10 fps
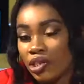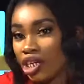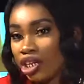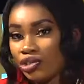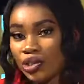You
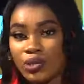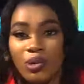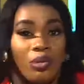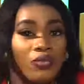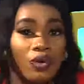can treat it.
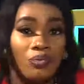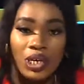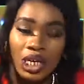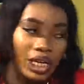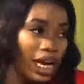But for
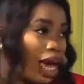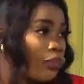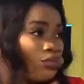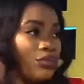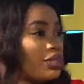me, I
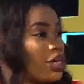would.